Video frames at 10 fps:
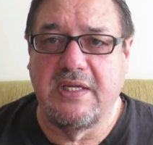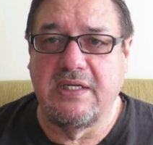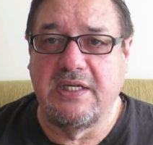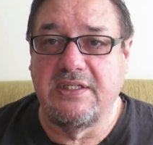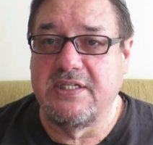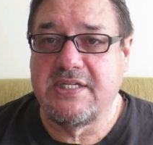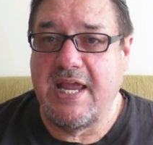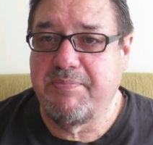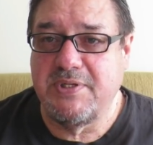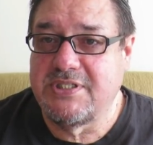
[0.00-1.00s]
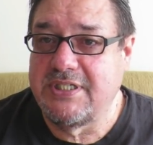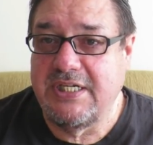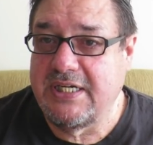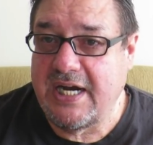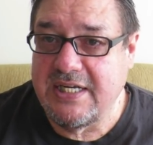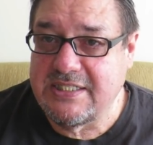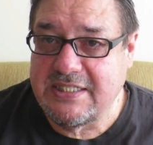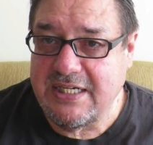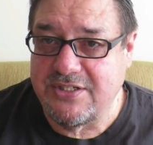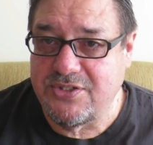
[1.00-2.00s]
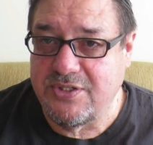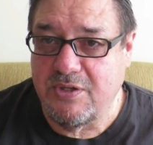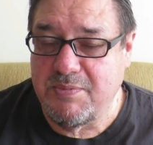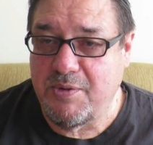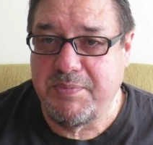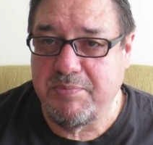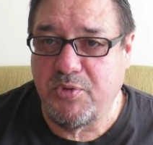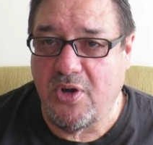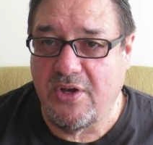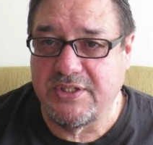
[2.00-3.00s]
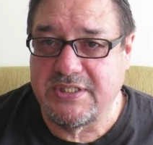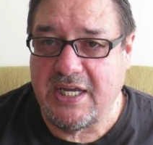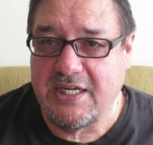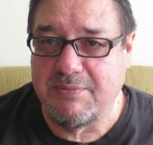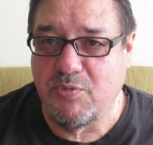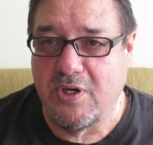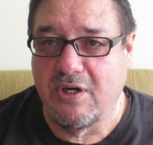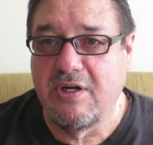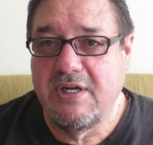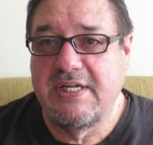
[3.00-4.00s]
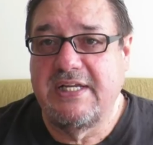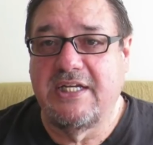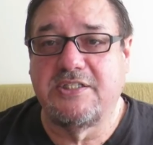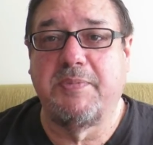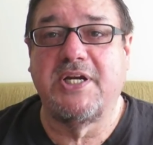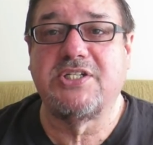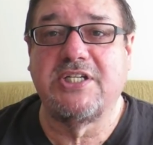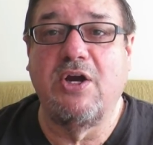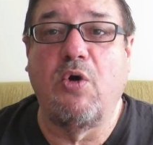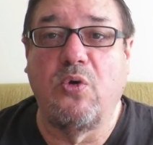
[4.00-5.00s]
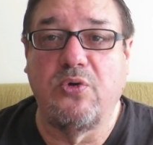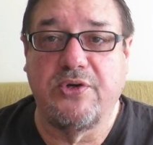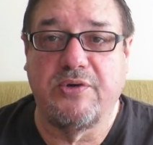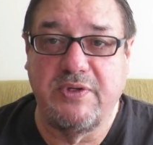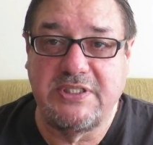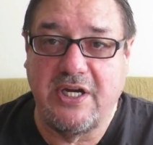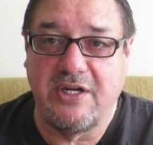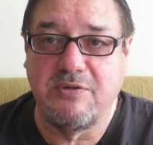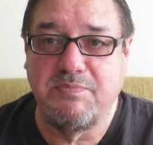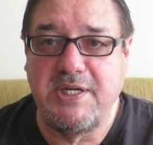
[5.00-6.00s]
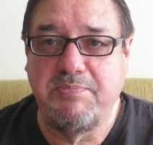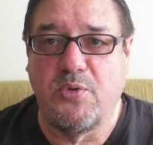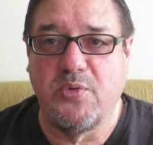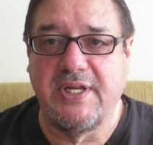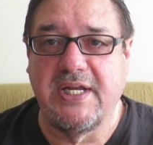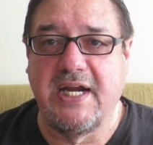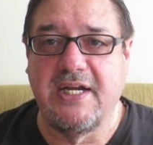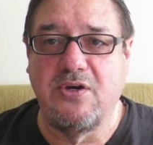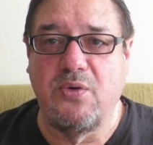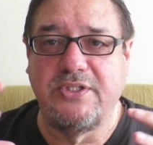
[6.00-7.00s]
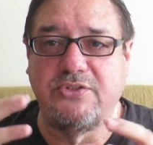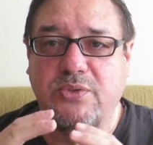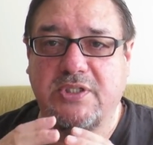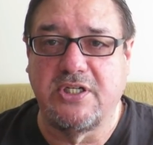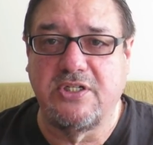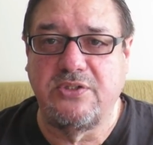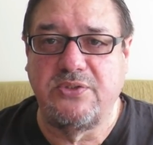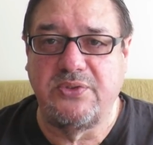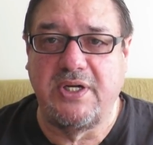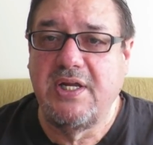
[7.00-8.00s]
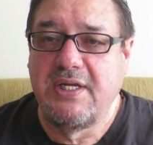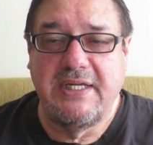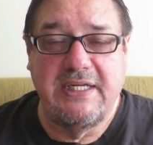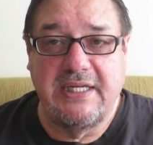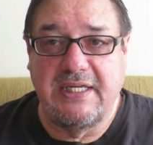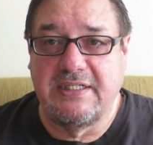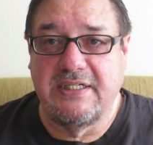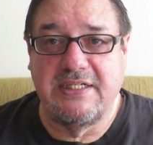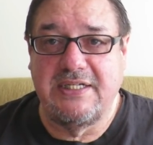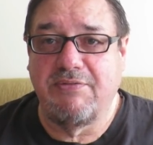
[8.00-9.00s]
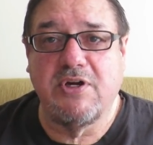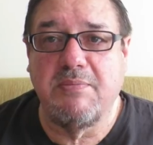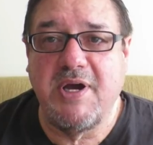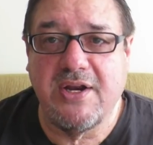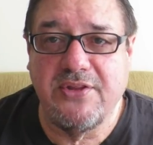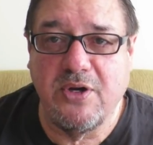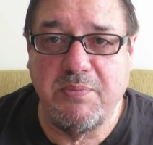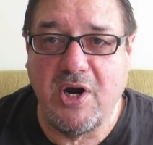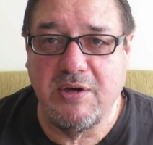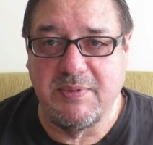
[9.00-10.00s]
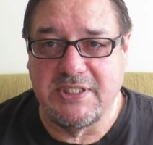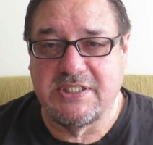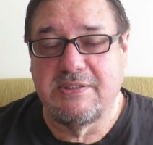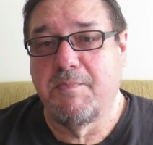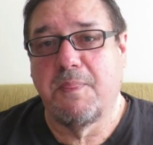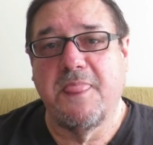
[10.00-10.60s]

And this happens in the United States. You hear about people all the time where, especially older and retired people, where they kind of go into a cocoon and they never come out of their apartments.